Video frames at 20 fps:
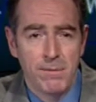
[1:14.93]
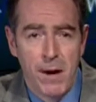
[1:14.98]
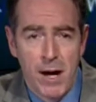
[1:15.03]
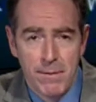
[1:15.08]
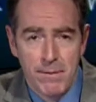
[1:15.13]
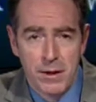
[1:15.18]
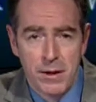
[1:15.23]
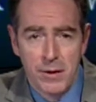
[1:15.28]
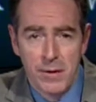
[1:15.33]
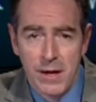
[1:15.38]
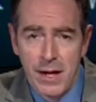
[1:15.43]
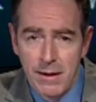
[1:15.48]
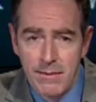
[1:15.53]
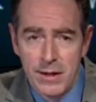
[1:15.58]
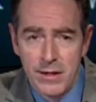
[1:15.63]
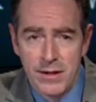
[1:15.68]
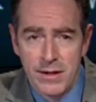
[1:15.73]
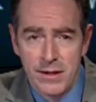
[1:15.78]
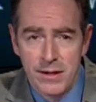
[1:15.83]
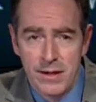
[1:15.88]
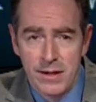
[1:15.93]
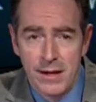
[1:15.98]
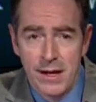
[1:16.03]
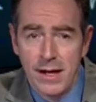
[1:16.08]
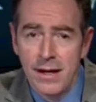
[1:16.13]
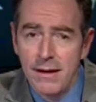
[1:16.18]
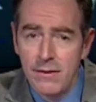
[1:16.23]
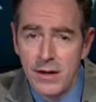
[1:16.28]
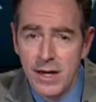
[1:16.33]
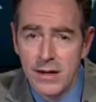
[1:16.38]
popular images, and
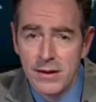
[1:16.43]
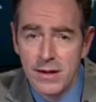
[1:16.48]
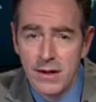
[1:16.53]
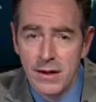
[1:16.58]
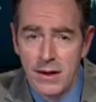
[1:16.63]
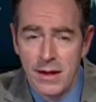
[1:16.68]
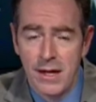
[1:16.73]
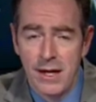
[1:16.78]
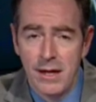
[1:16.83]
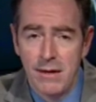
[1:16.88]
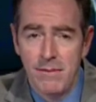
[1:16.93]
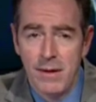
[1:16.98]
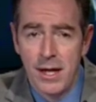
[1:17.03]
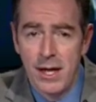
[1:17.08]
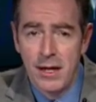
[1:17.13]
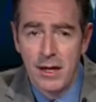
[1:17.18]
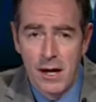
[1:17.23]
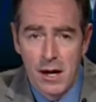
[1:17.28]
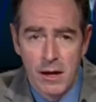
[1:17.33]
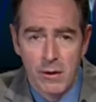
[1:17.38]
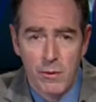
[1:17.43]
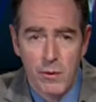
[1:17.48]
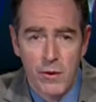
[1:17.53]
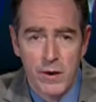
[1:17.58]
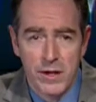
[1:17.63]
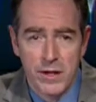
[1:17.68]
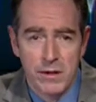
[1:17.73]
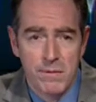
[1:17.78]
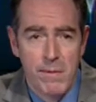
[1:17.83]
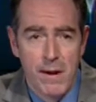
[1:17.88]
even as a theme in
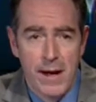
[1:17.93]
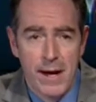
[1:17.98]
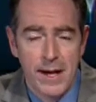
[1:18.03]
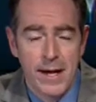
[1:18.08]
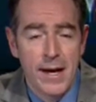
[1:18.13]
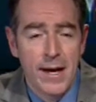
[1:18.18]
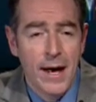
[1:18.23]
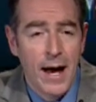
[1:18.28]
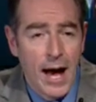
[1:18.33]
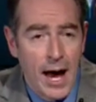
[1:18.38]
artworks by